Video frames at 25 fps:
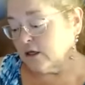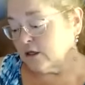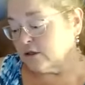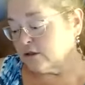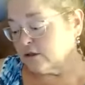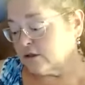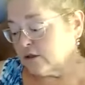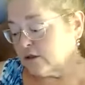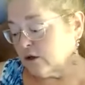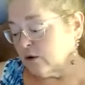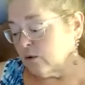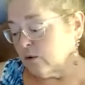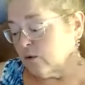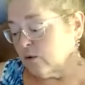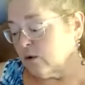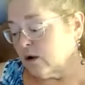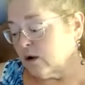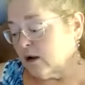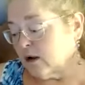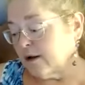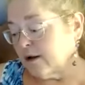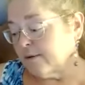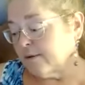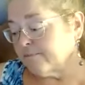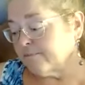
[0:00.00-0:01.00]

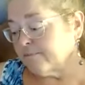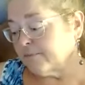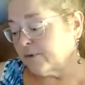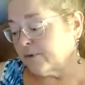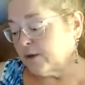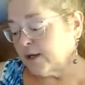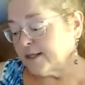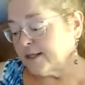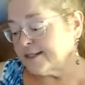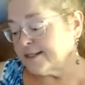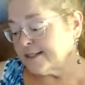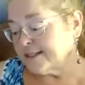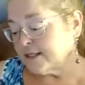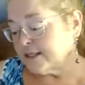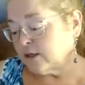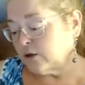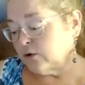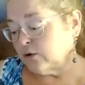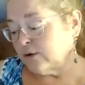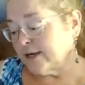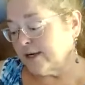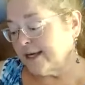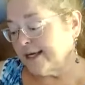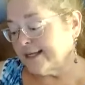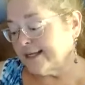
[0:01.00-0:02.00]
So it's,
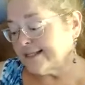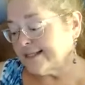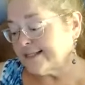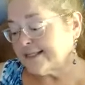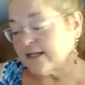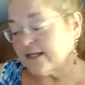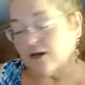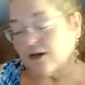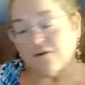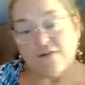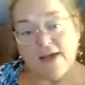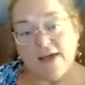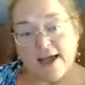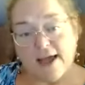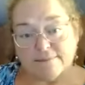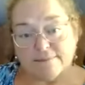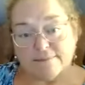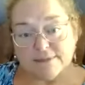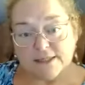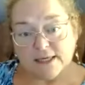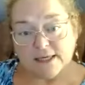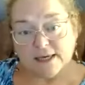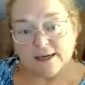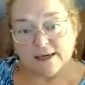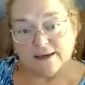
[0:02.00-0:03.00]
you can't
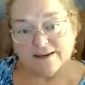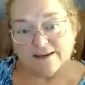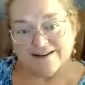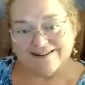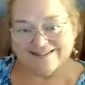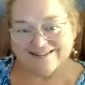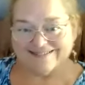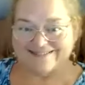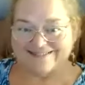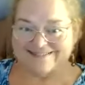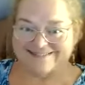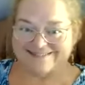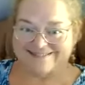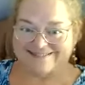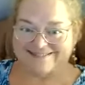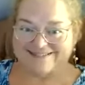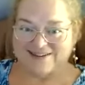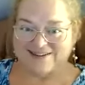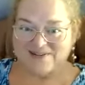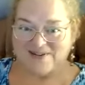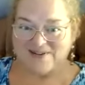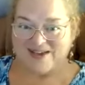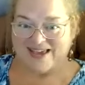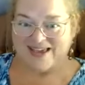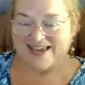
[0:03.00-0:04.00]
self-abdicate.
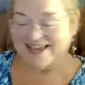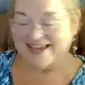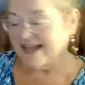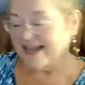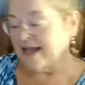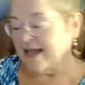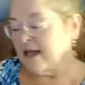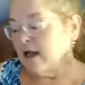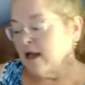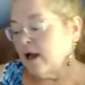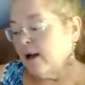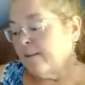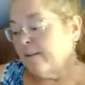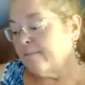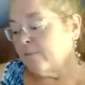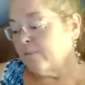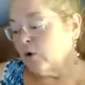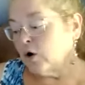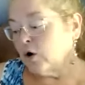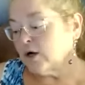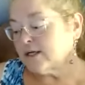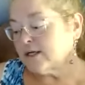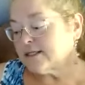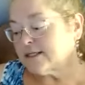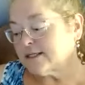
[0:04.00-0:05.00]
Okay.
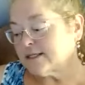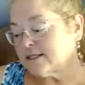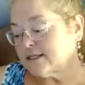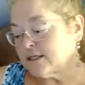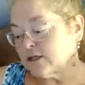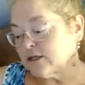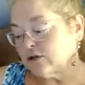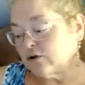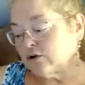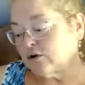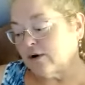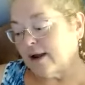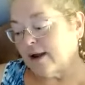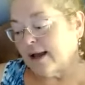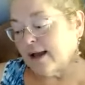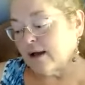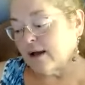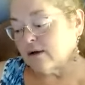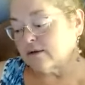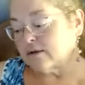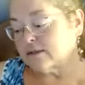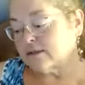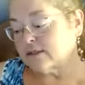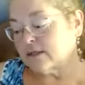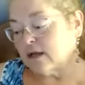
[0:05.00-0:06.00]
Mars is in your
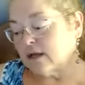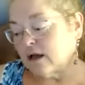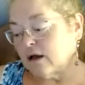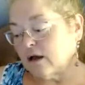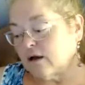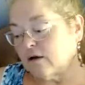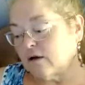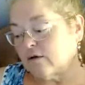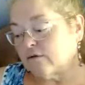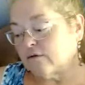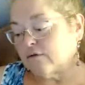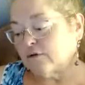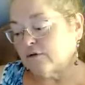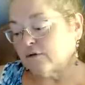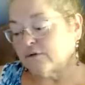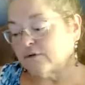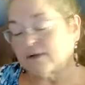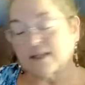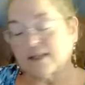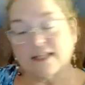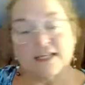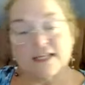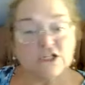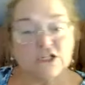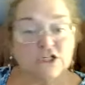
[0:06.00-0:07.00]
house of
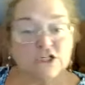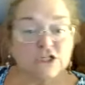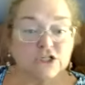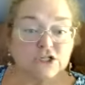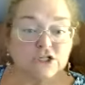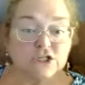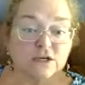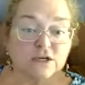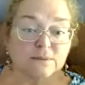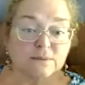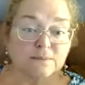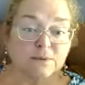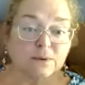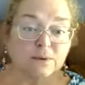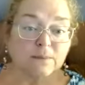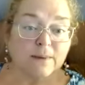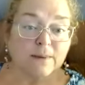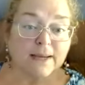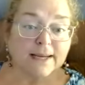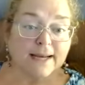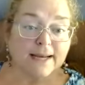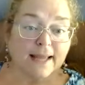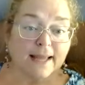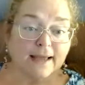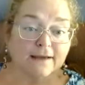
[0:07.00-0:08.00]
relationship. You
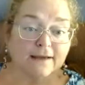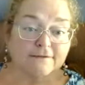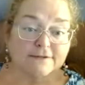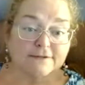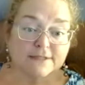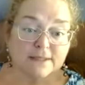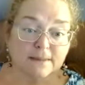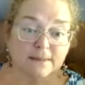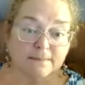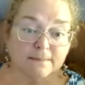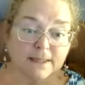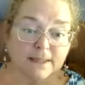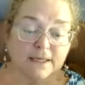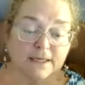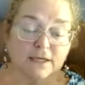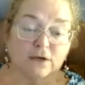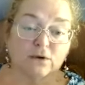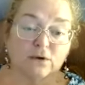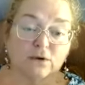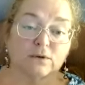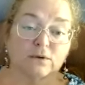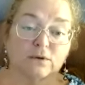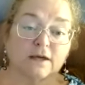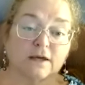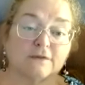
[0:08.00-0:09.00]
might have somebody
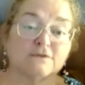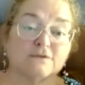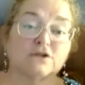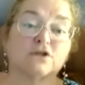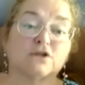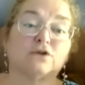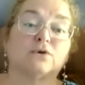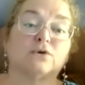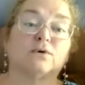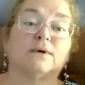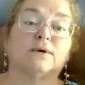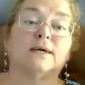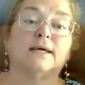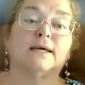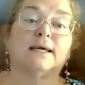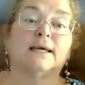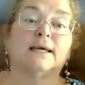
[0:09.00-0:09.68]
who loves you,